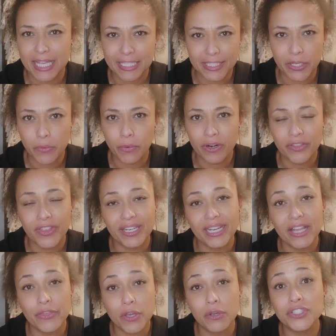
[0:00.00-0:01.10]
Is it worth it?
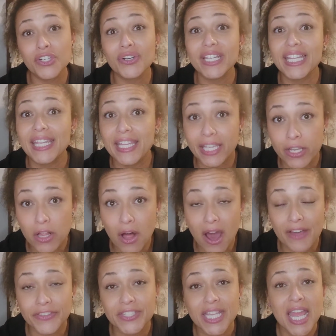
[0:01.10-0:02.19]
And those are e-cloths,